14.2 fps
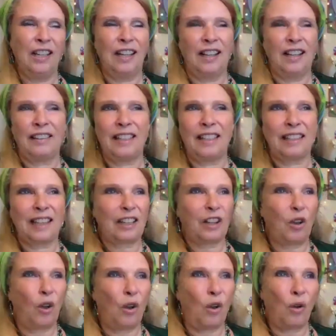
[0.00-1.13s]
I think that
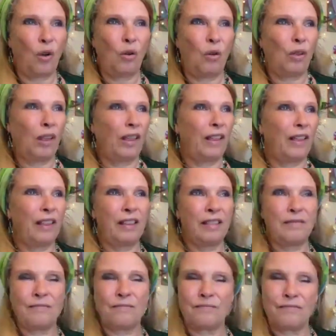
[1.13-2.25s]
whole
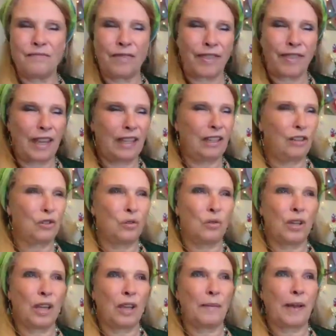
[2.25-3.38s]
thing you're
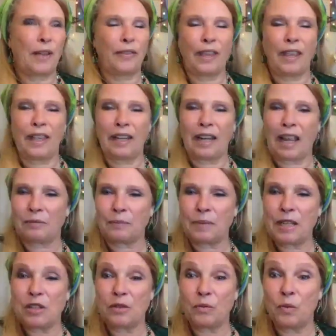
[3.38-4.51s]
talking about there, that
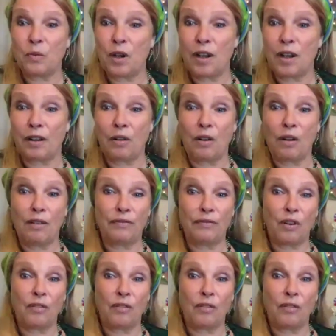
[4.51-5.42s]
piece of work of